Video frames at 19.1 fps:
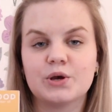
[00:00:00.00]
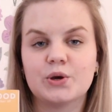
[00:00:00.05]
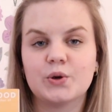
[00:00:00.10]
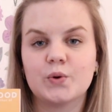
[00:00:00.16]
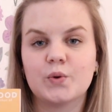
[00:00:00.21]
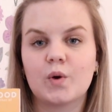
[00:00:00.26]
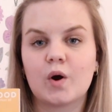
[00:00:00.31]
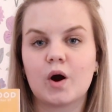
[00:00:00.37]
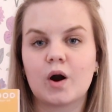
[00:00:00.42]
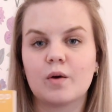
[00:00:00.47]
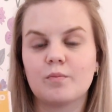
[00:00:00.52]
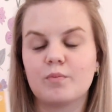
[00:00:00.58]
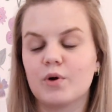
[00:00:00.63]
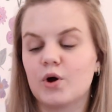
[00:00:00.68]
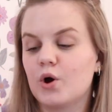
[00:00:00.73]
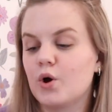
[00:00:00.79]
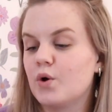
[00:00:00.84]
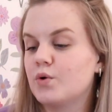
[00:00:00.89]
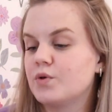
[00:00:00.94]
who are
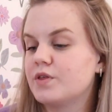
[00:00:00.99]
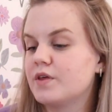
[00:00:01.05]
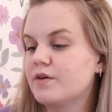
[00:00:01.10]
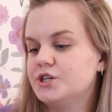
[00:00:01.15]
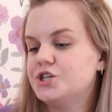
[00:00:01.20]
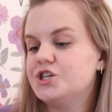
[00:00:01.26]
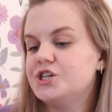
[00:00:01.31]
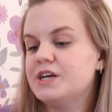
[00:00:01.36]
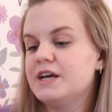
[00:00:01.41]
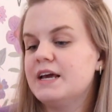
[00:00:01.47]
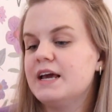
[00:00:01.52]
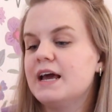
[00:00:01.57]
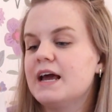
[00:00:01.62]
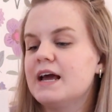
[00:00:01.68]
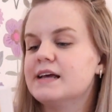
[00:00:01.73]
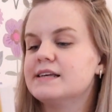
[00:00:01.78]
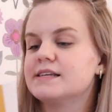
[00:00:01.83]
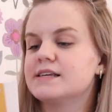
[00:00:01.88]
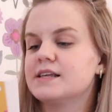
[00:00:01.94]
both, she
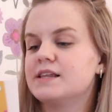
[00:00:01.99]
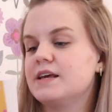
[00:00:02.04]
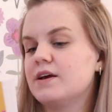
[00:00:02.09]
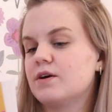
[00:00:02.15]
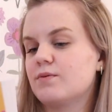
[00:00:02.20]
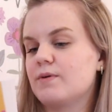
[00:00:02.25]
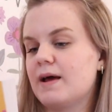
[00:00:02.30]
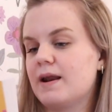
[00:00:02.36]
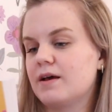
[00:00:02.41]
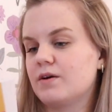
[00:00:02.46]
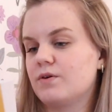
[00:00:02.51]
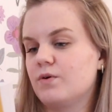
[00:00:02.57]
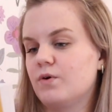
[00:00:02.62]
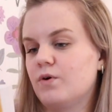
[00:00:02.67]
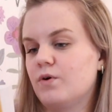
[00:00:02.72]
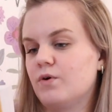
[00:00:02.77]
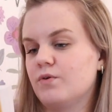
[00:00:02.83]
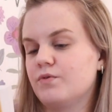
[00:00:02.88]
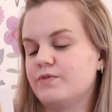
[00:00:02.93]
is a
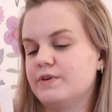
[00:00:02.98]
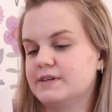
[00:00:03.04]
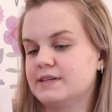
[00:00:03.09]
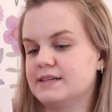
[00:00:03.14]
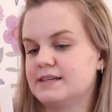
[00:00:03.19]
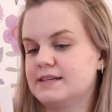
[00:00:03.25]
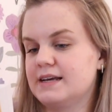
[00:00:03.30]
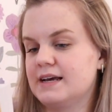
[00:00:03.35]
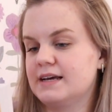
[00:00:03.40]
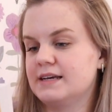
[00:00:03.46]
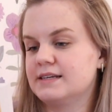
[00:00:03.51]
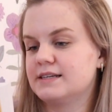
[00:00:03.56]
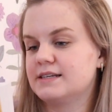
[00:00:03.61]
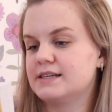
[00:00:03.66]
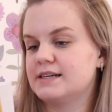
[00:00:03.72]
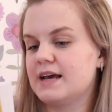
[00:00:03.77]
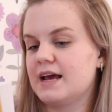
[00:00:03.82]
theoretical physicist,